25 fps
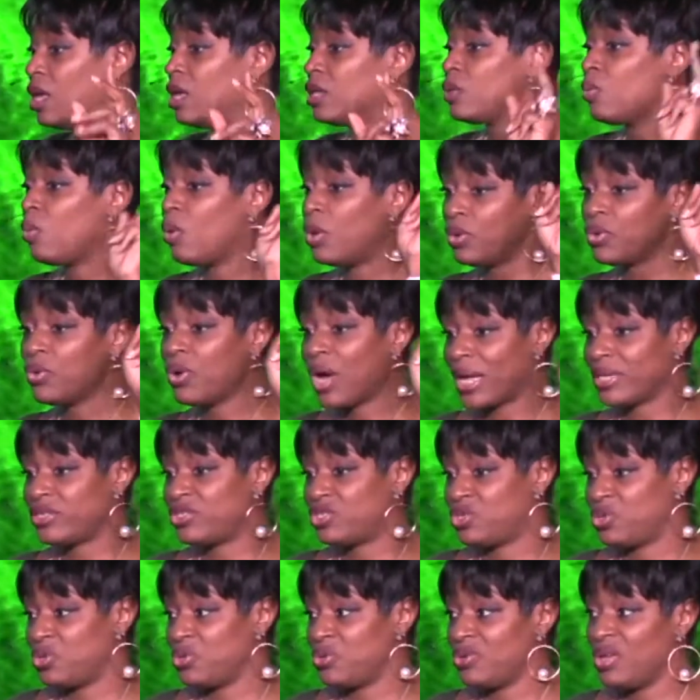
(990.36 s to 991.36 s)
The one who had
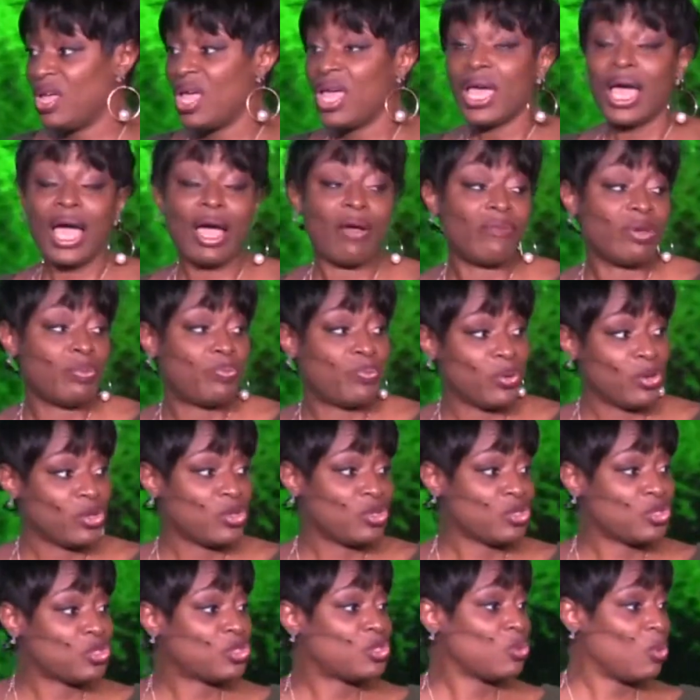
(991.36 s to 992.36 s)
2 had
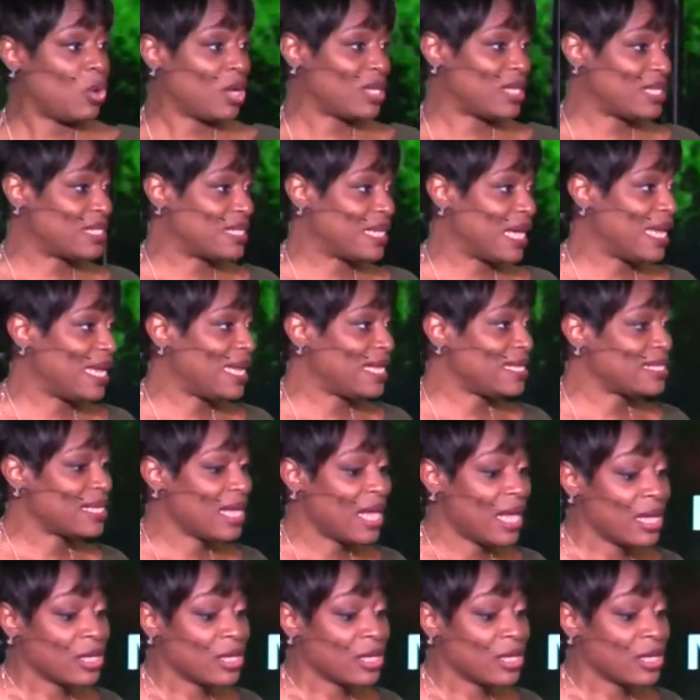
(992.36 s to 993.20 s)
reproduced 2 other talents.